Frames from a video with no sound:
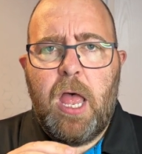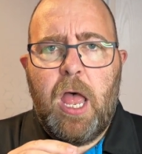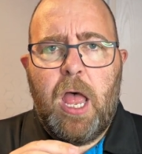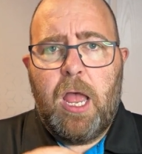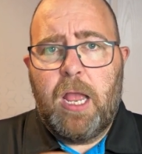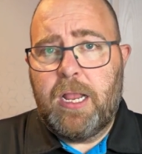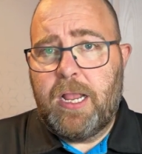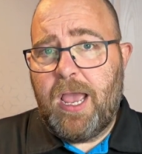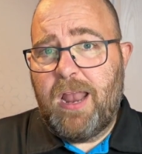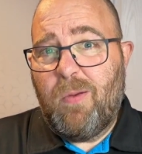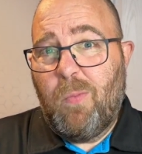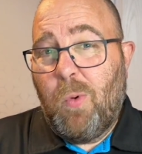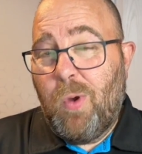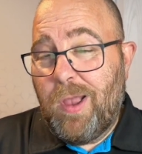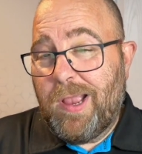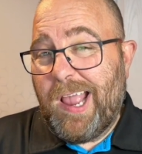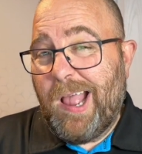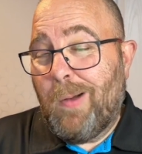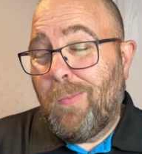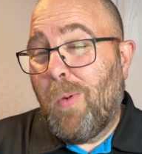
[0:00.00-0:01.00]
and kind of
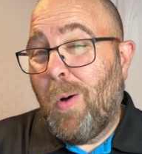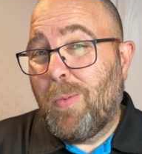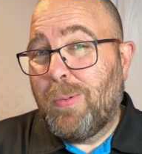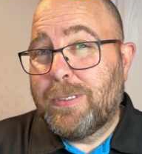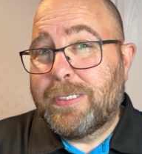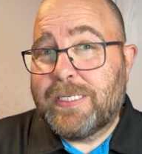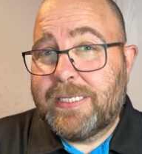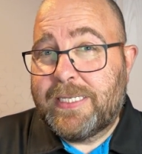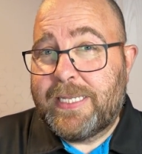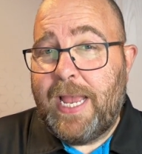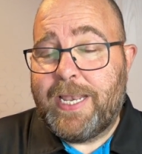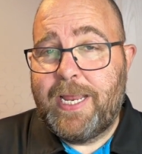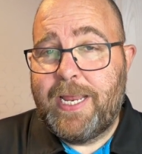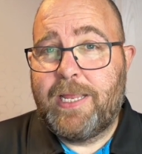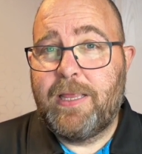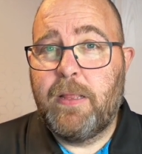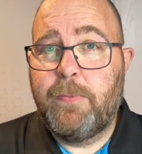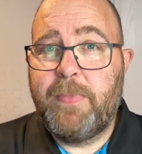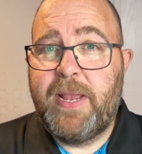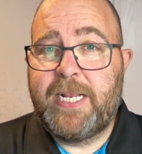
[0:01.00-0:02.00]
work out what was said in
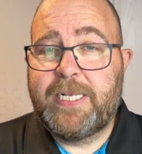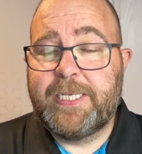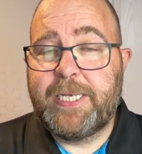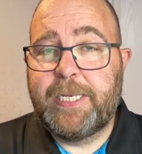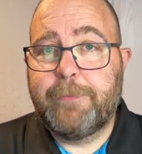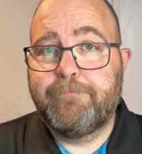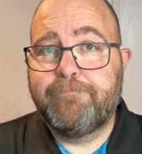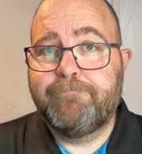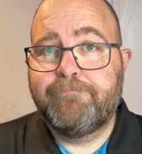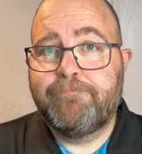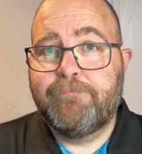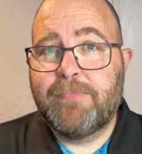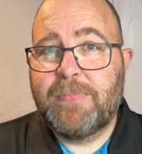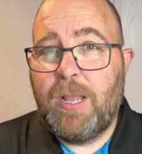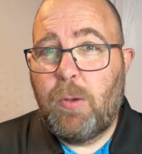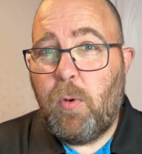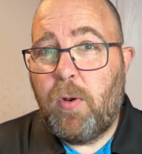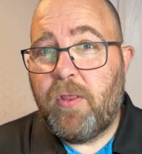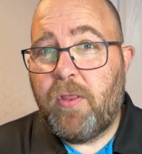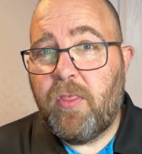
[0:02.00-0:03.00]
the meeting.
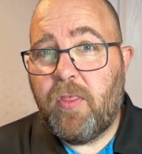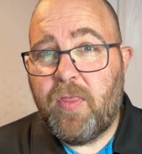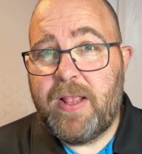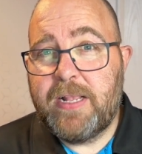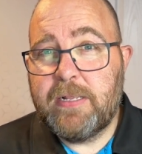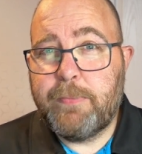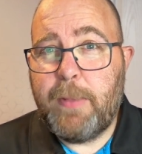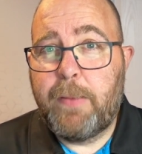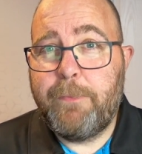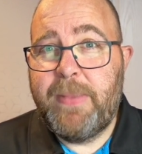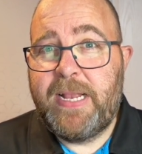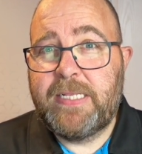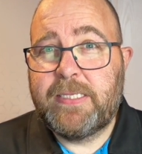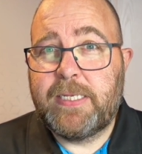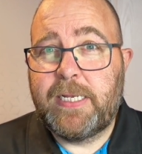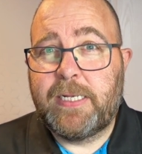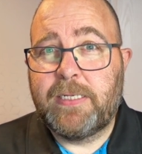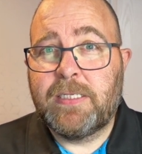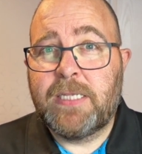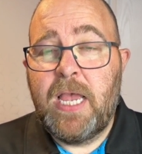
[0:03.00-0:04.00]
Now, one of the things about
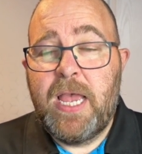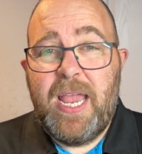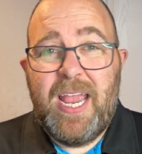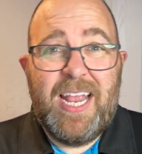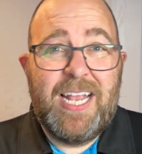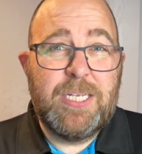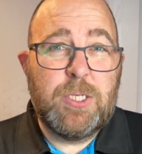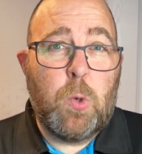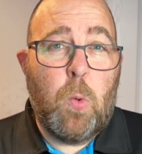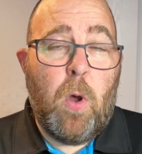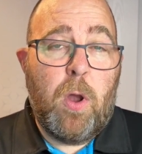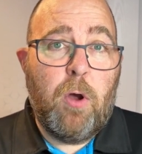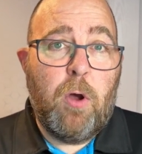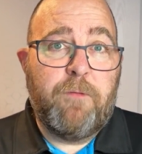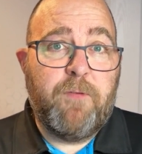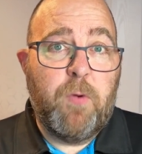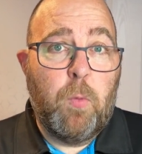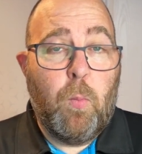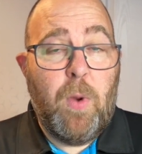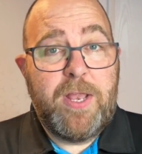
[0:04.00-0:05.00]
meetings is quite
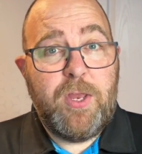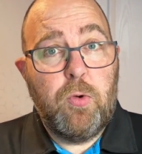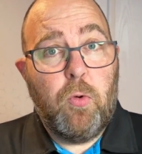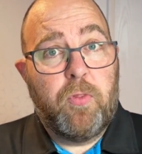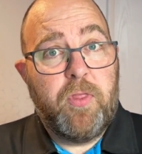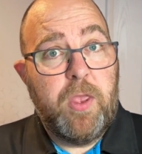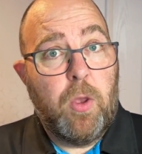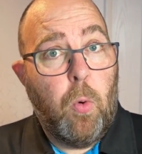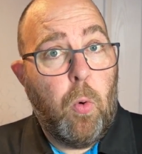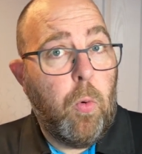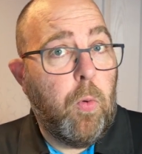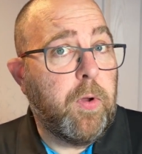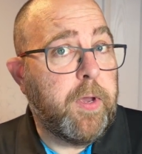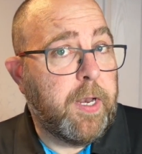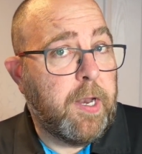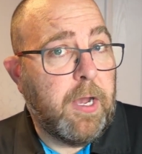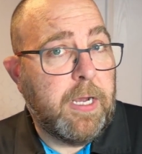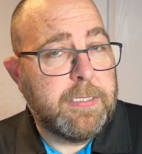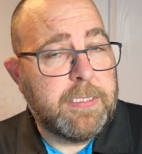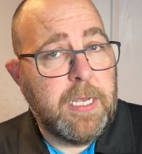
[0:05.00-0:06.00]
often when you're the
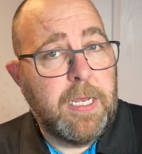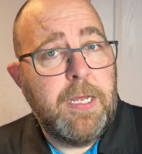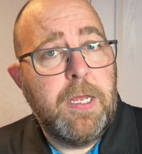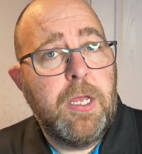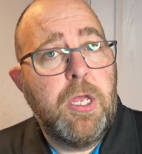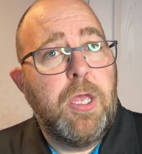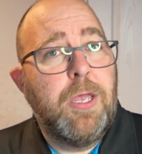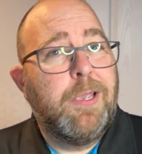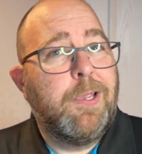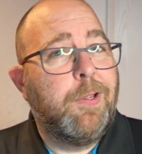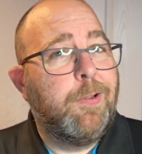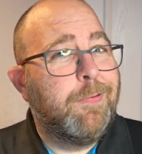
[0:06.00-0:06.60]
organizer, you